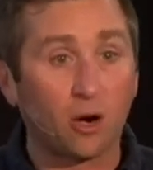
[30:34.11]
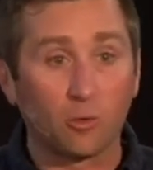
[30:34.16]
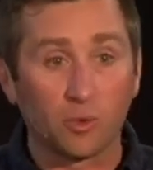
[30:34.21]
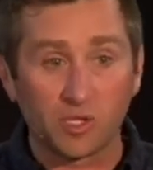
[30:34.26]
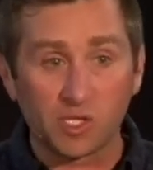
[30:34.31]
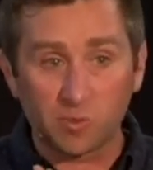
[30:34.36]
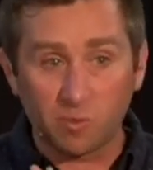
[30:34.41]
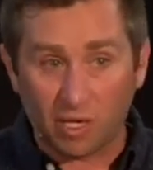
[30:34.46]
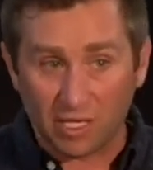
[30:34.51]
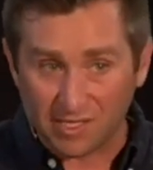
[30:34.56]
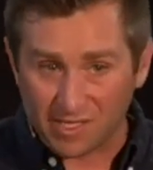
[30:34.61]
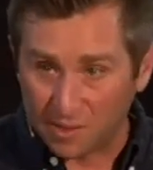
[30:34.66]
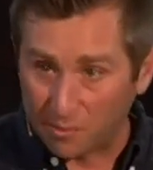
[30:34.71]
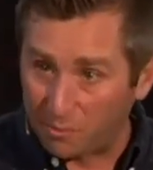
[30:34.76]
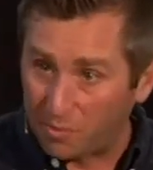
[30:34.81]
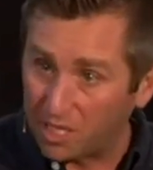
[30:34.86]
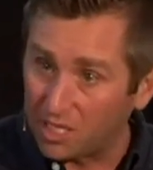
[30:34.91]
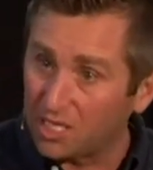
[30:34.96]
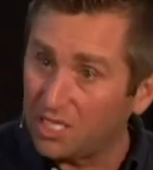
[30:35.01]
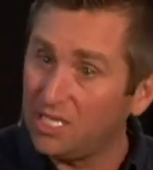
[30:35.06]
our
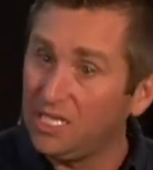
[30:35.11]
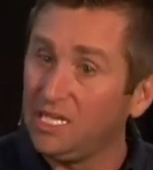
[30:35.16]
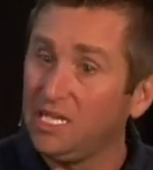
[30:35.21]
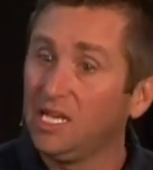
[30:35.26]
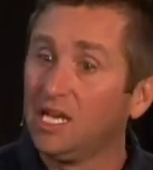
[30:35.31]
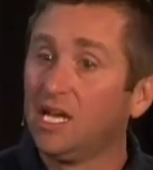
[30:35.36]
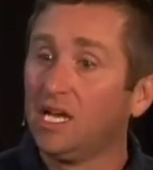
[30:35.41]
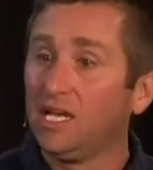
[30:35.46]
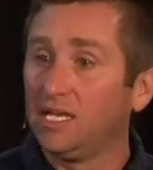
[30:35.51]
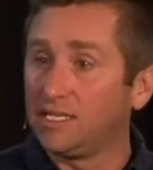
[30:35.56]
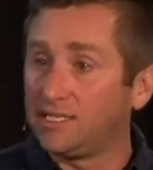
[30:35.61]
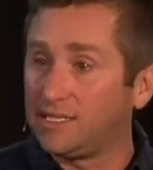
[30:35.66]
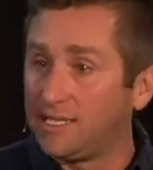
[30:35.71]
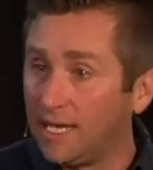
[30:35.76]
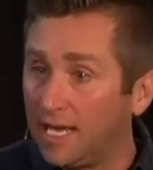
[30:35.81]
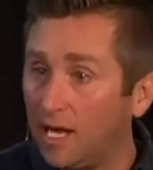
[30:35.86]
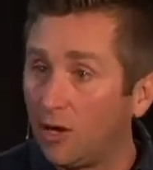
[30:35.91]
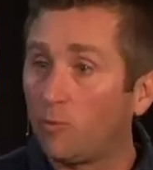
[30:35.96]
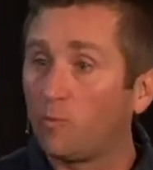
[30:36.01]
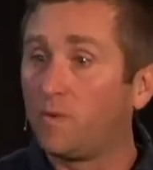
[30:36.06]
responsibility is
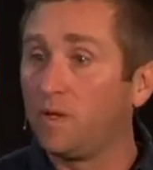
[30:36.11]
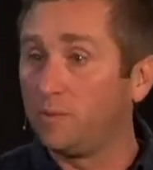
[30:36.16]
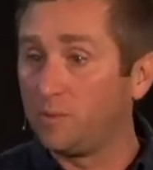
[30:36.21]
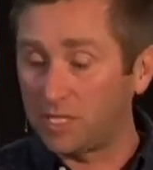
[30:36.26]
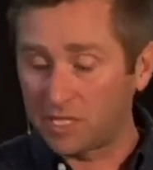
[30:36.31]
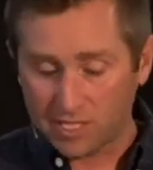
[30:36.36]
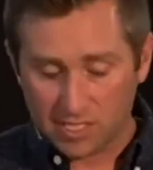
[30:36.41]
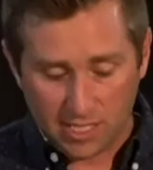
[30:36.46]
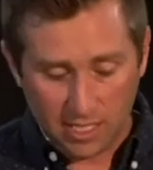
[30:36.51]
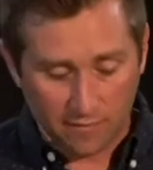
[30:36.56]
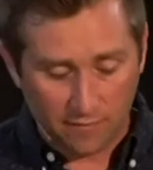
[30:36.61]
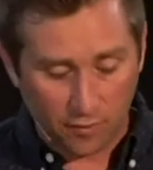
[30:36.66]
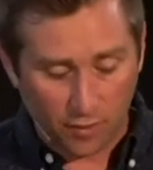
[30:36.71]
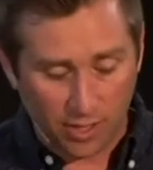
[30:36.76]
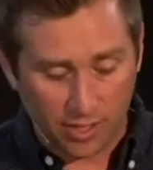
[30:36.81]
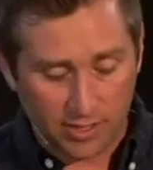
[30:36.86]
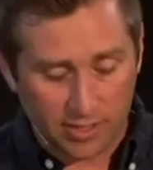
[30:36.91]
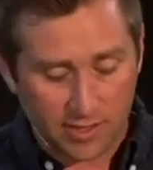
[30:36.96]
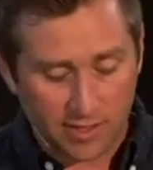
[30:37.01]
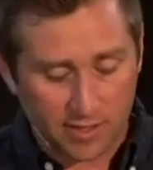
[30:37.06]
to help them
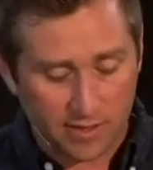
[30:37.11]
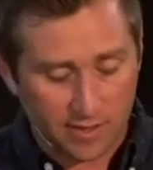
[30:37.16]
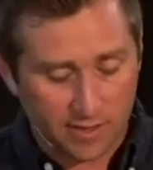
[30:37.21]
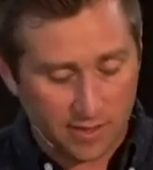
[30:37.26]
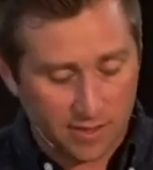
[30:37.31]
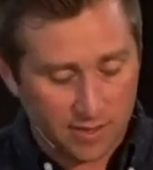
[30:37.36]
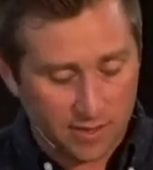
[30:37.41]
discover it.